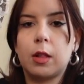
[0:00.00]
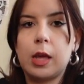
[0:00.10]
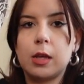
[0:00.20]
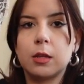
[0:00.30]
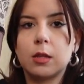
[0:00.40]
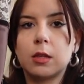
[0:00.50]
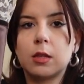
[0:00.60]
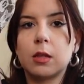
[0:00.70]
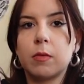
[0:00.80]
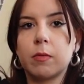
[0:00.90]

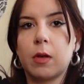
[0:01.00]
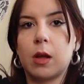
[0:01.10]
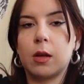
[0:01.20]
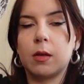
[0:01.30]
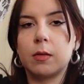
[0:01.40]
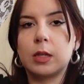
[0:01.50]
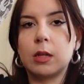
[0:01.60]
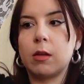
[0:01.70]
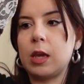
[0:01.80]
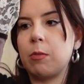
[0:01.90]
lace
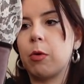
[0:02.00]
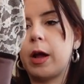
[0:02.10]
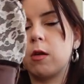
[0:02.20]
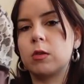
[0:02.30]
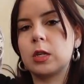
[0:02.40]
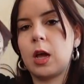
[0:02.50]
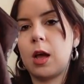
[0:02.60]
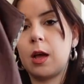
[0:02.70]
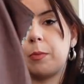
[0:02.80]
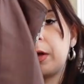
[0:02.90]
silky brown
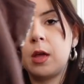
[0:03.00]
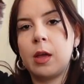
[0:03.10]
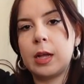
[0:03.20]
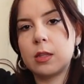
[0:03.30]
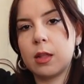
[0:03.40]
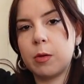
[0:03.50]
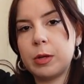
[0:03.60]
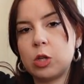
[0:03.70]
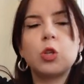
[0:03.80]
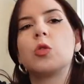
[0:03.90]
top. It's a little
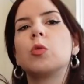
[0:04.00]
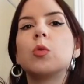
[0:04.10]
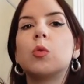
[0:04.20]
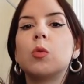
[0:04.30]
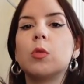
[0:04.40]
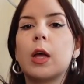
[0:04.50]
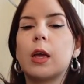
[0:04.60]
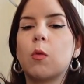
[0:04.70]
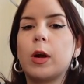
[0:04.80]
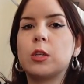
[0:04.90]
bit too
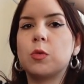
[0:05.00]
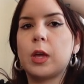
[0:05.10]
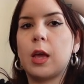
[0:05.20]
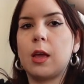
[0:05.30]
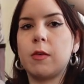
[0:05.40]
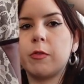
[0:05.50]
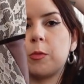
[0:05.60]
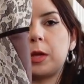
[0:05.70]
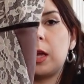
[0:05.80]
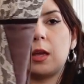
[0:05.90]
like Y2K for
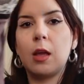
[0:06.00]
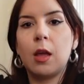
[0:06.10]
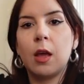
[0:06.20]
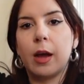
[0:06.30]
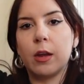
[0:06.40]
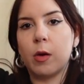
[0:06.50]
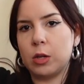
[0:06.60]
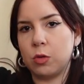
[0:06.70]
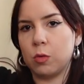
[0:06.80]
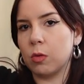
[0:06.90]
me. I know I
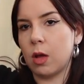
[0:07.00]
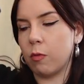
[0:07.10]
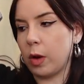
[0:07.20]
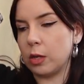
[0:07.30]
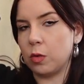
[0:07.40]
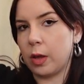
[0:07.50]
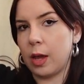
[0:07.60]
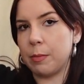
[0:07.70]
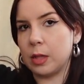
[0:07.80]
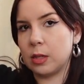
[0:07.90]
do love
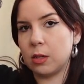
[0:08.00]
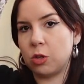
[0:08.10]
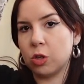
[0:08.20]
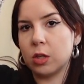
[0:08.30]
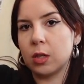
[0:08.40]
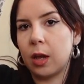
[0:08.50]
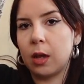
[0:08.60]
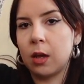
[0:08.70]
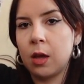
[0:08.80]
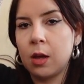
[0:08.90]
Y2K, but this is just
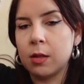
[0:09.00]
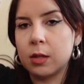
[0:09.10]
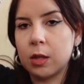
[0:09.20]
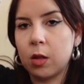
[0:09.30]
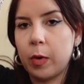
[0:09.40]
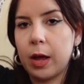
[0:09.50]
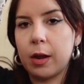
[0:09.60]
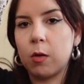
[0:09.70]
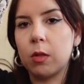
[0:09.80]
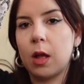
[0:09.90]
like the silhouette. I
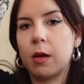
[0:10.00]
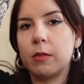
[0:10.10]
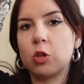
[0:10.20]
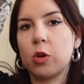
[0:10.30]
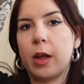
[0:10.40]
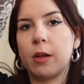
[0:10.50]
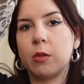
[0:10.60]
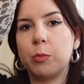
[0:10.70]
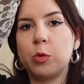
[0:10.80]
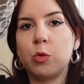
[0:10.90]
don't love the triangle
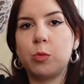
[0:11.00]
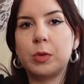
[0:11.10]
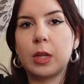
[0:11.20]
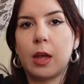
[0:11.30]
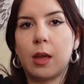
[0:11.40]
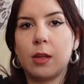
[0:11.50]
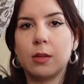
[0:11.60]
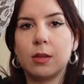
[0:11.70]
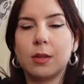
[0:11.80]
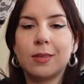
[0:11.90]
boobs,
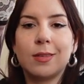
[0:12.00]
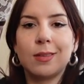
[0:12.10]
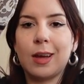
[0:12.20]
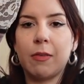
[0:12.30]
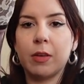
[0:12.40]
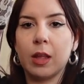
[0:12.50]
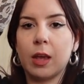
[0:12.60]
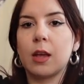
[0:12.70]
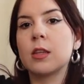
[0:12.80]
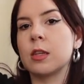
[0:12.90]
and I feel
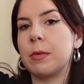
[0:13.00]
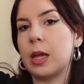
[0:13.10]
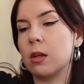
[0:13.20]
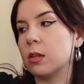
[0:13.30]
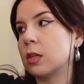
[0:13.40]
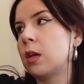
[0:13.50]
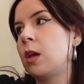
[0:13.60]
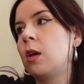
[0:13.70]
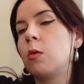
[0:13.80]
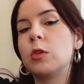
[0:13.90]
like somebody else
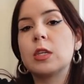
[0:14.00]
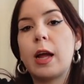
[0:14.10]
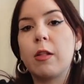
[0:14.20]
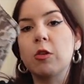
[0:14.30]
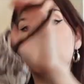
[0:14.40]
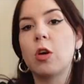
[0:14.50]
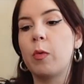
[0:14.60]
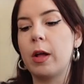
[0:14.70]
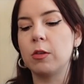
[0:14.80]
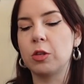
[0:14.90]
would style her so
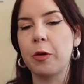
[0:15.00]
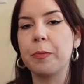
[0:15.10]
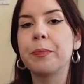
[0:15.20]
well, so